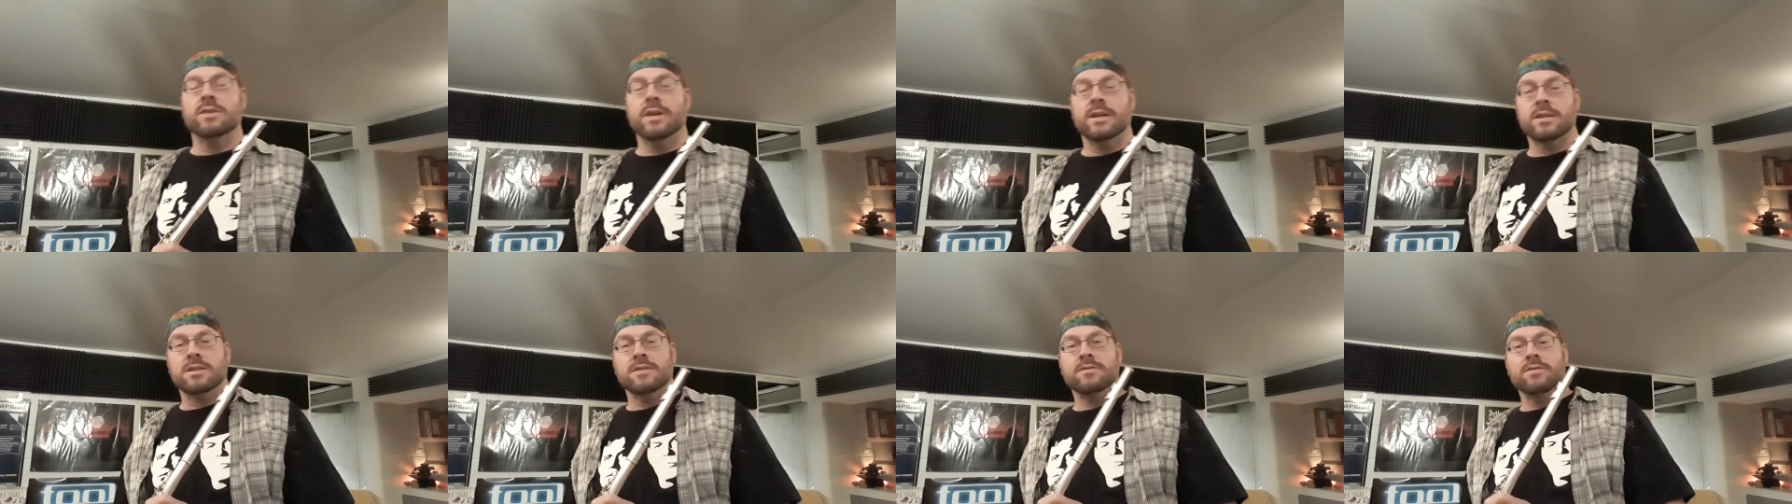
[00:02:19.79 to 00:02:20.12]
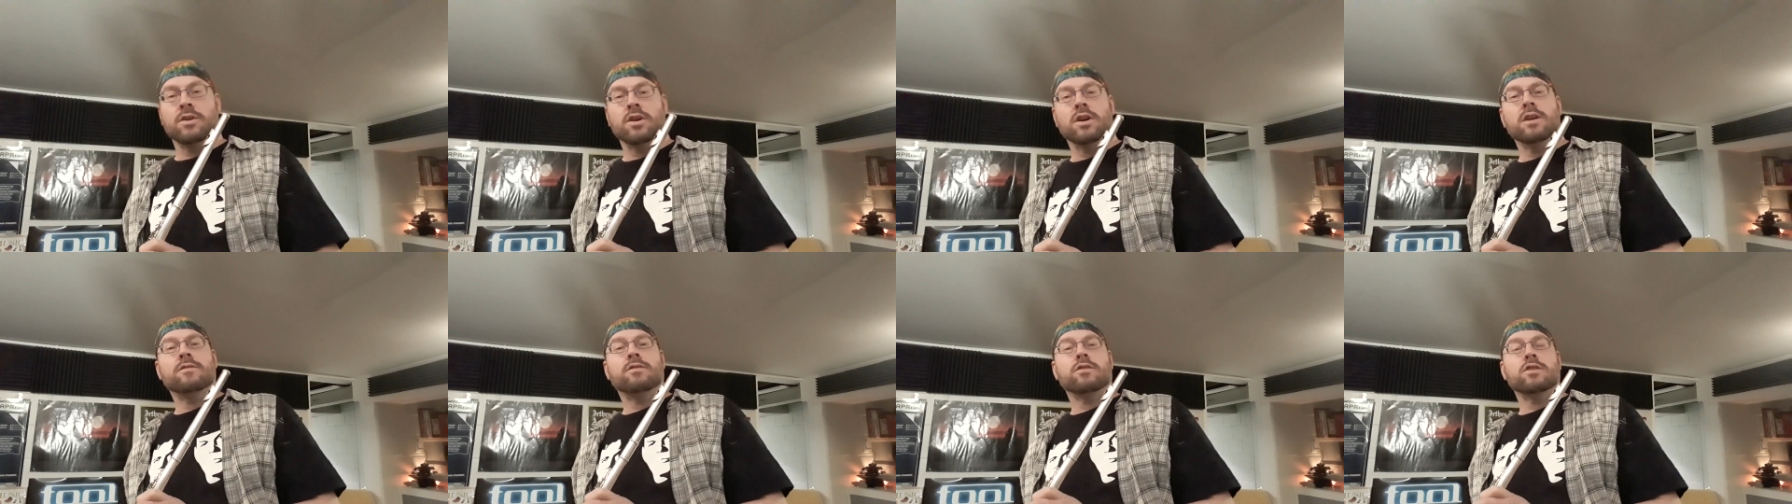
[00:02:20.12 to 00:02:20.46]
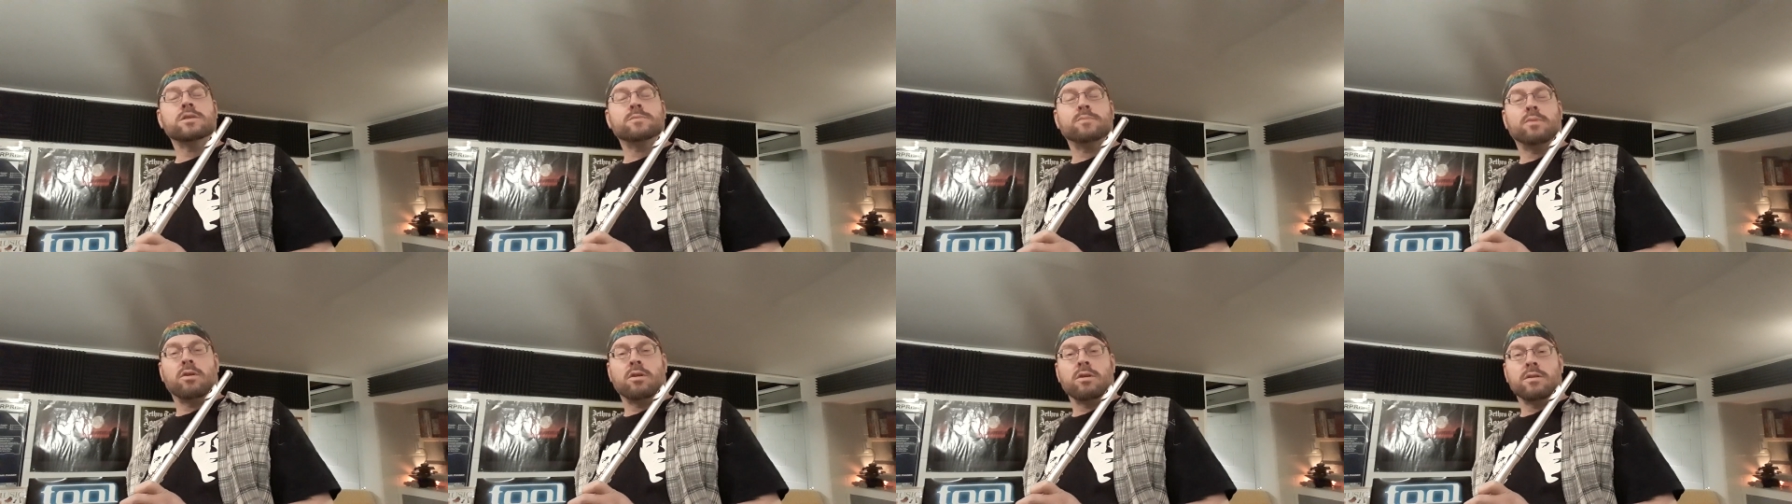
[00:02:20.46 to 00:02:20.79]
That's the very
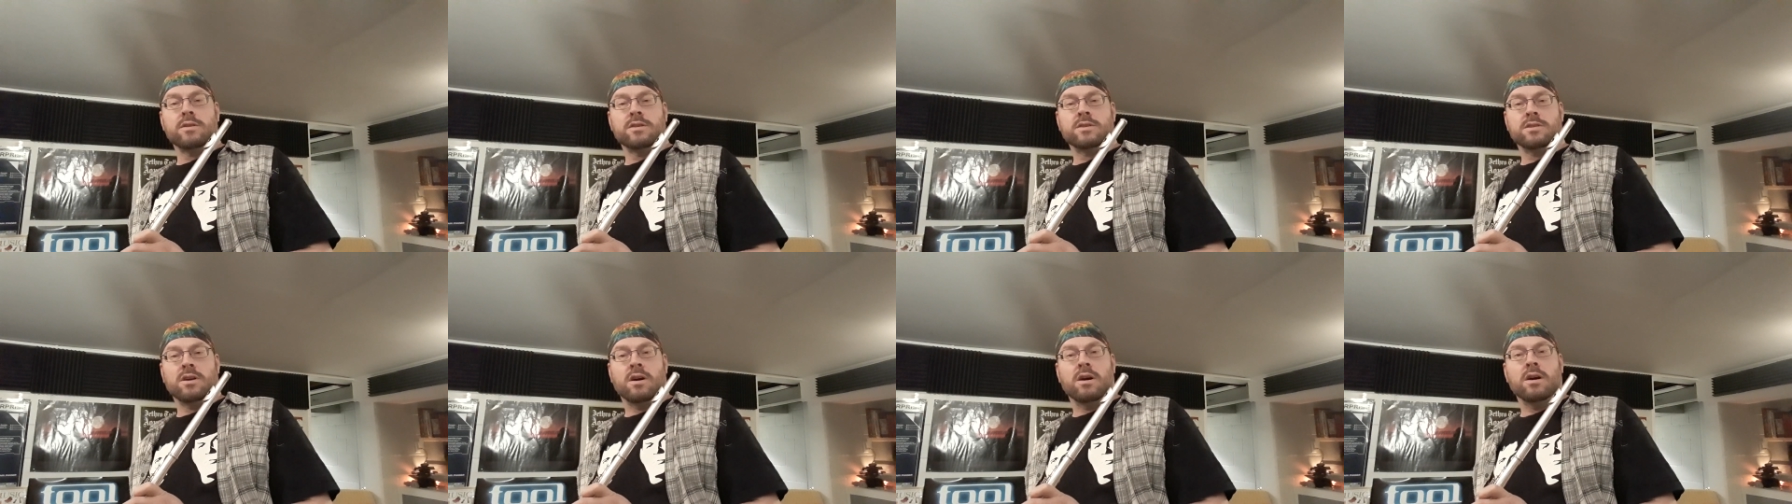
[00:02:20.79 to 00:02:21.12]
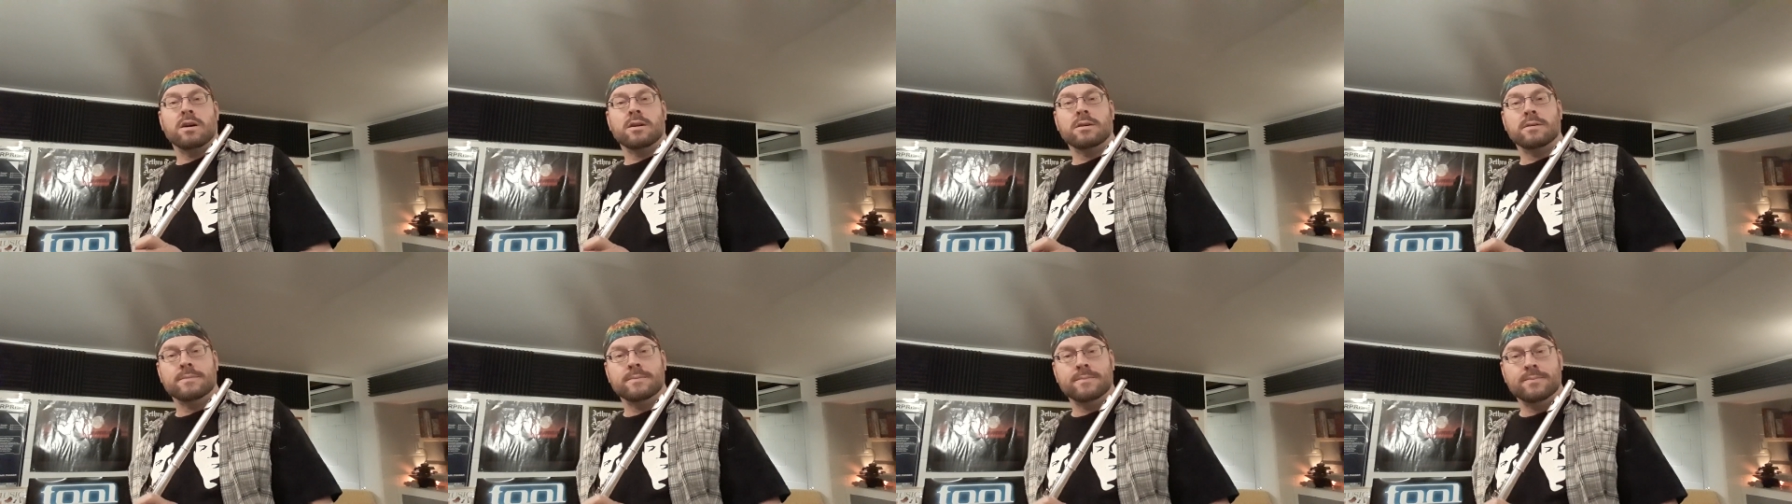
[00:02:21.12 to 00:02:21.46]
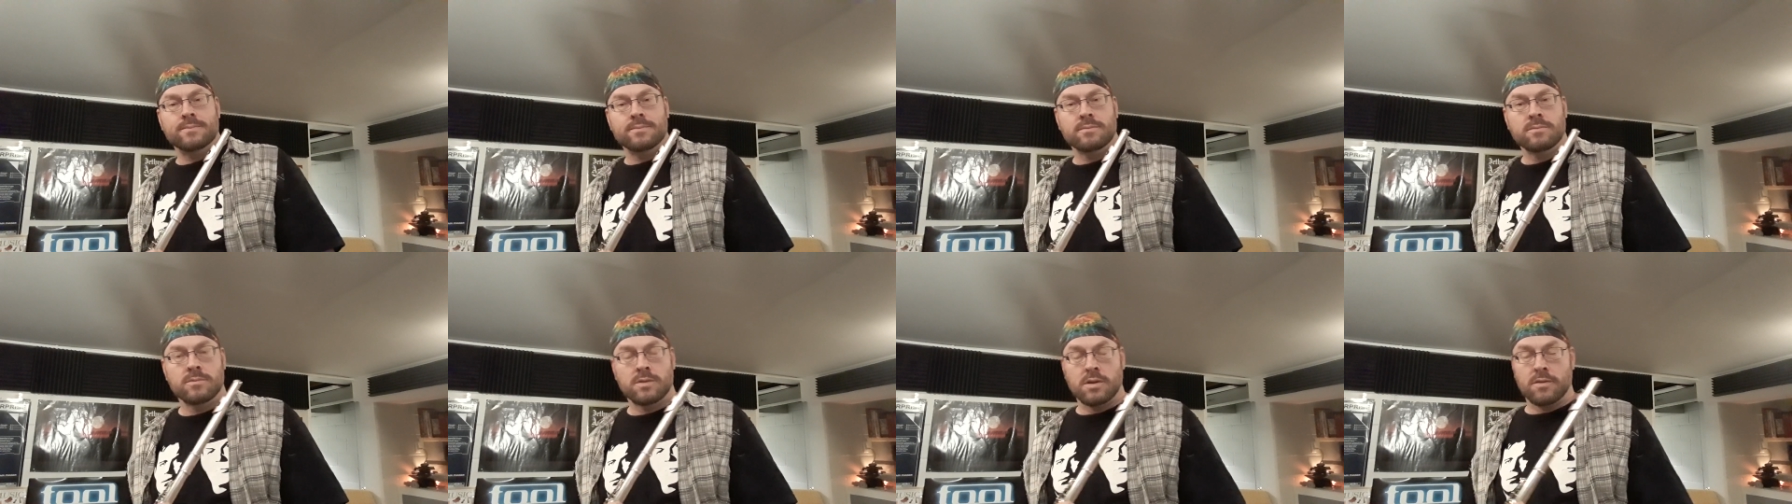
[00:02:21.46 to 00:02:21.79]
first part of the song,
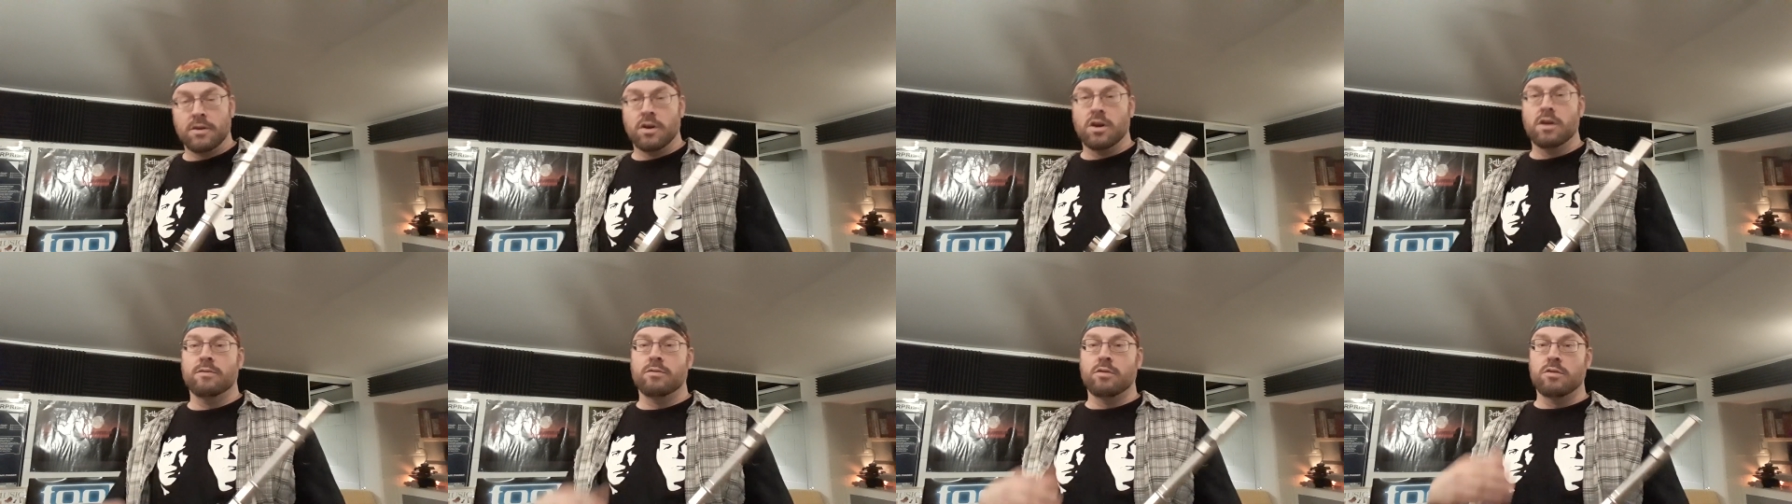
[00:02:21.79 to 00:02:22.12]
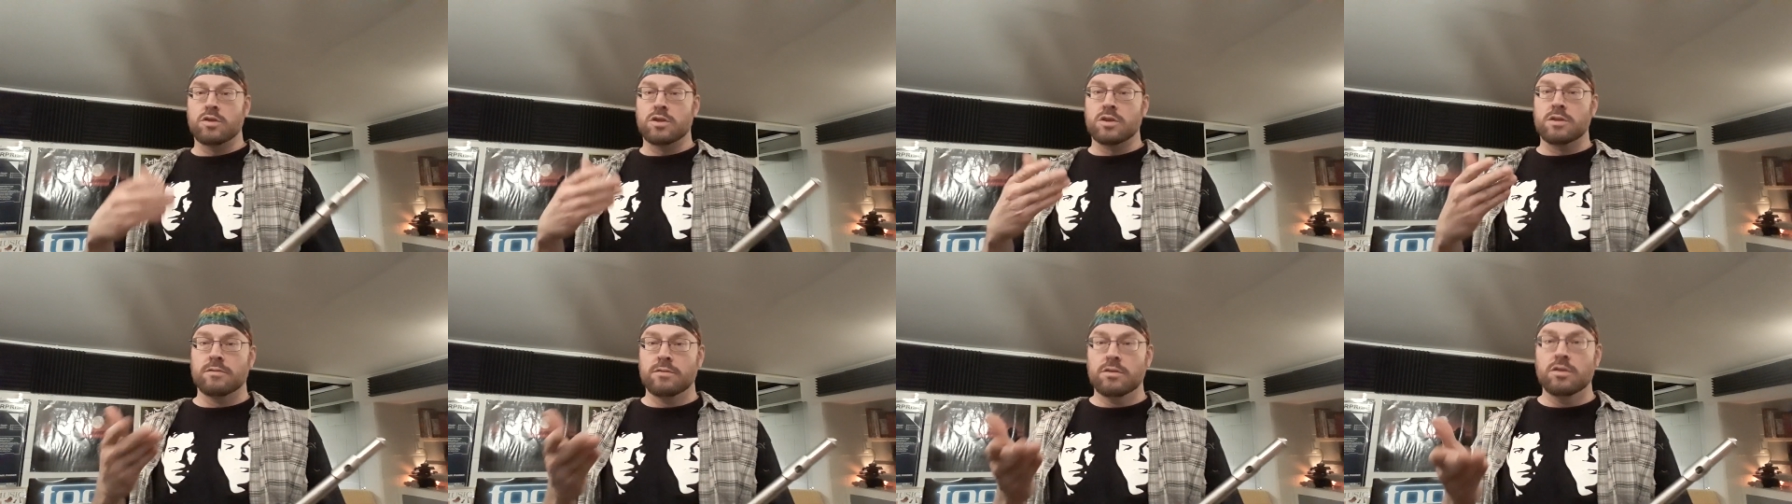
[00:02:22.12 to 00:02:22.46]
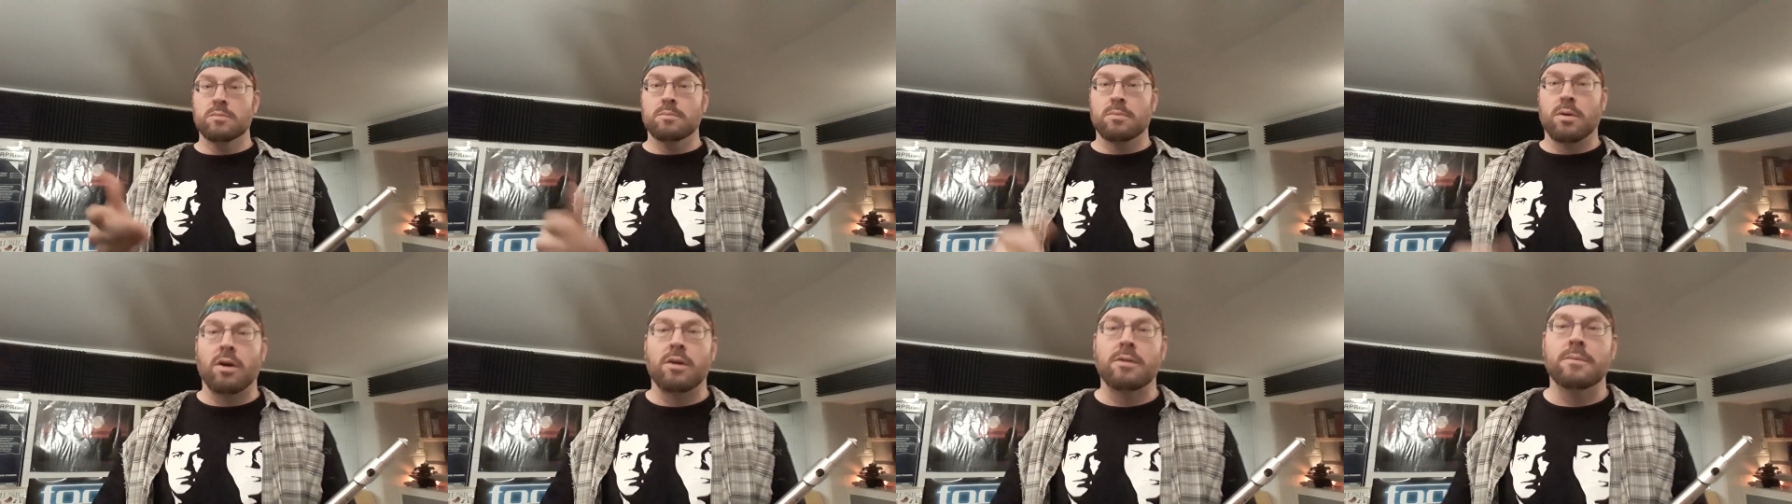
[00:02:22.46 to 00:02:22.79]
the very first
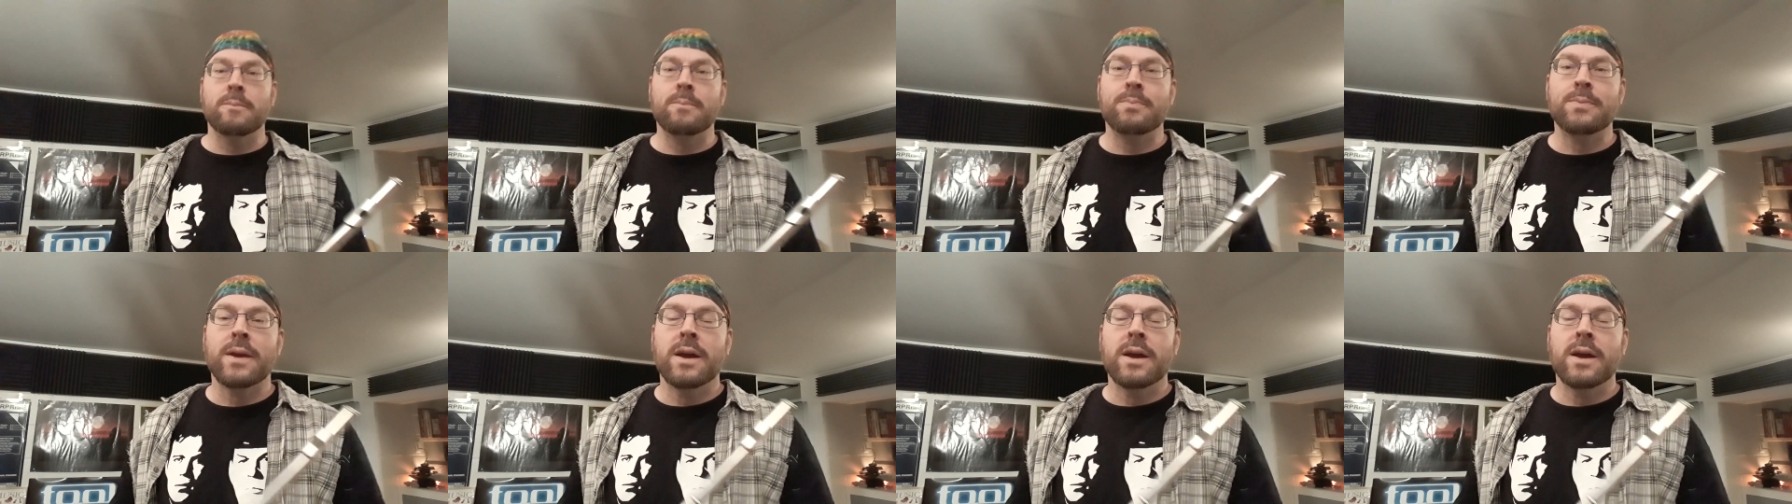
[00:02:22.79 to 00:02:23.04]
flute part.